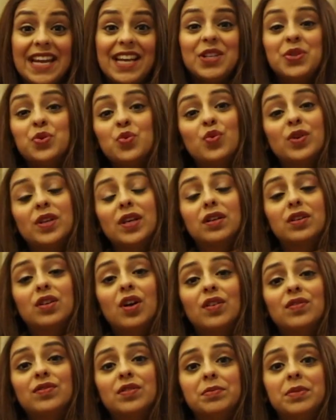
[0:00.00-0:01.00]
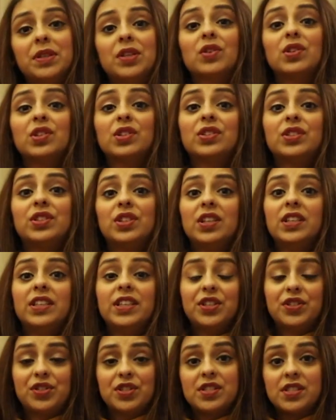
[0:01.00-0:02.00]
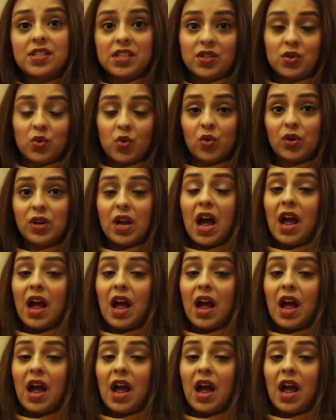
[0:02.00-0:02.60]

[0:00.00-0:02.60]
Day two kicked off for me on a really interesting note.